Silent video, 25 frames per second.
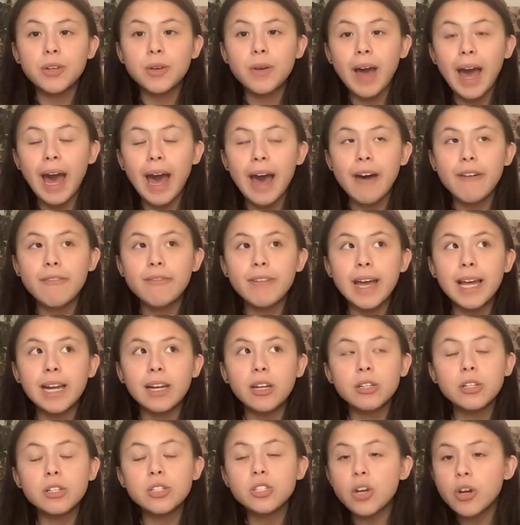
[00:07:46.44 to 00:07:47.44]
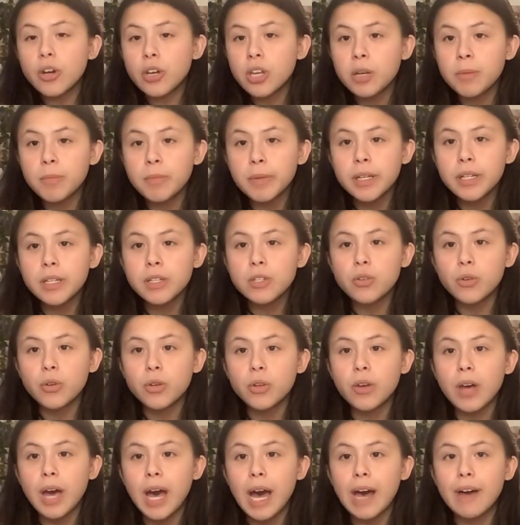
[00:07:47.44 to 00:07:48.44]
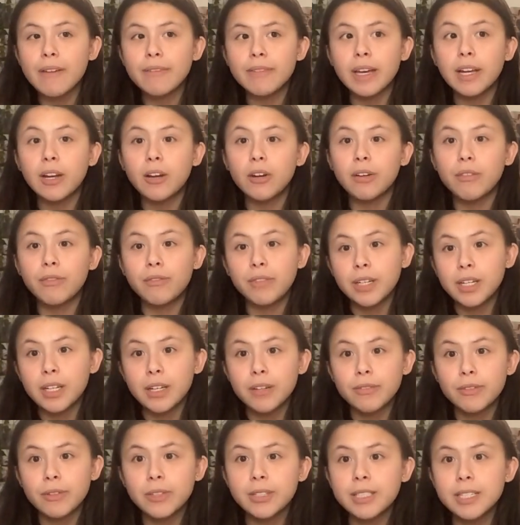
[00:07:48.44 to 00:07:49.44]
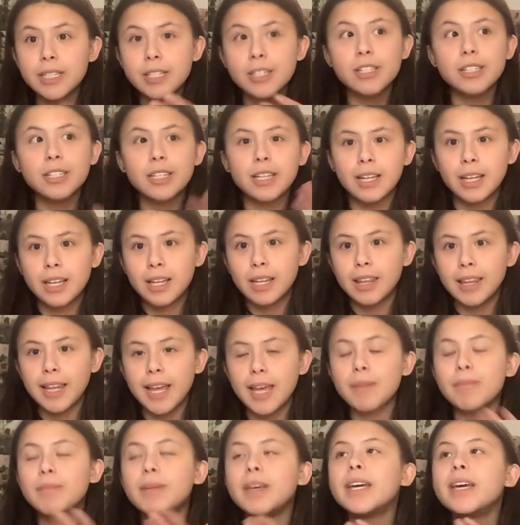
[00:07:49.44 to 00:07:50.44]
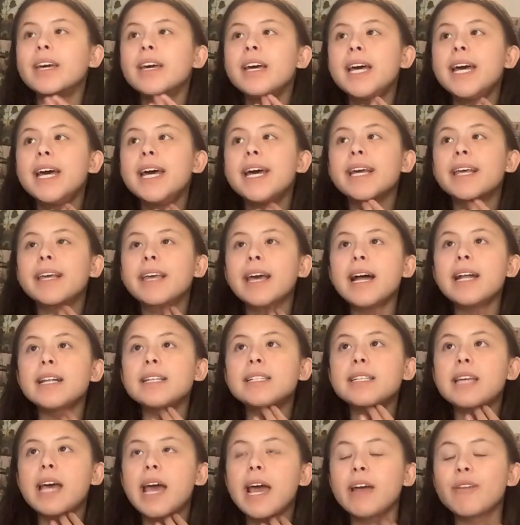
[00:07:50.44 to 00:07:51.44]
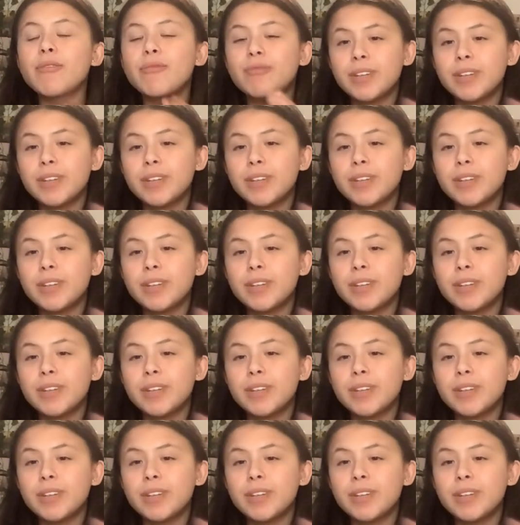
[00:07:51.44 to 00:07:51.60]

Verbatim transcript: you have a lot of documents or you have a lot of video footage like me, get a